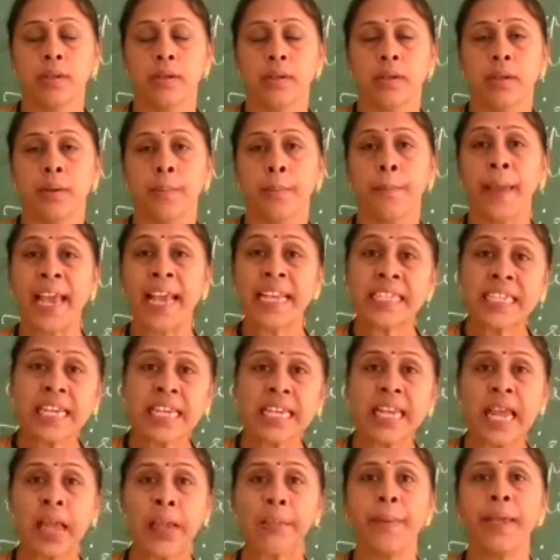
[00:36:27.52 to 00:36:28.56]
major
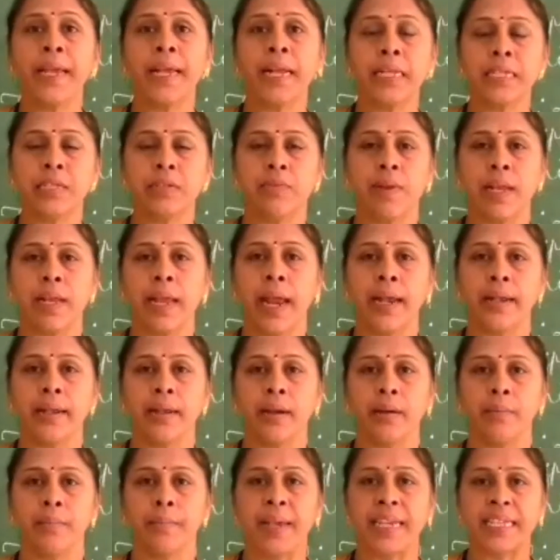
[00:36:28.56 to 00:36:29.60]
chemicals will get
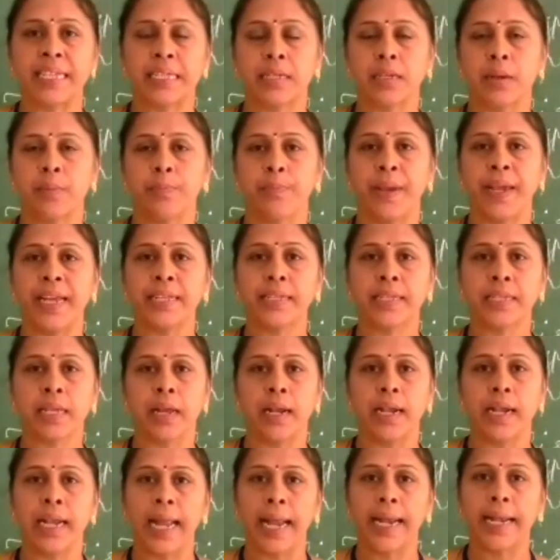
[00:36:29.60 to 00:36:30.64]
mixed up means
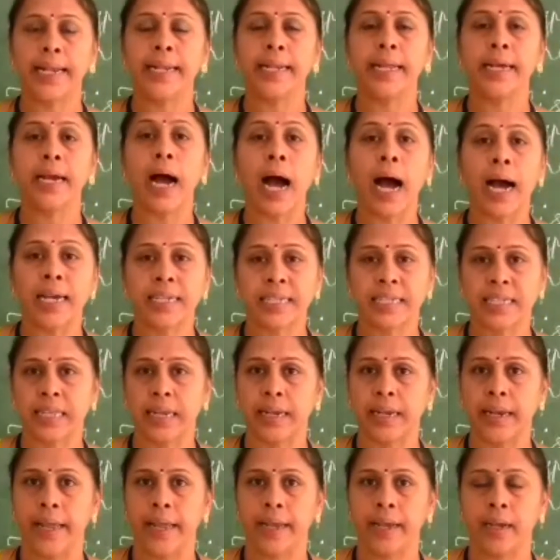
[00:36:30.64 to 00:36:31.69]
lead,
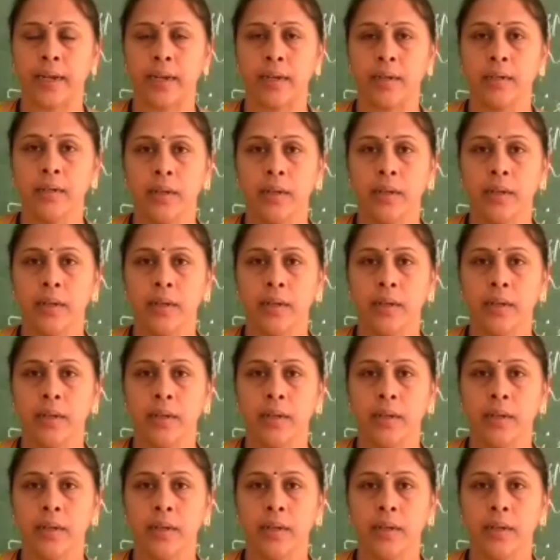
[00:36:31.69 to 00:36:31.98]
arsenic,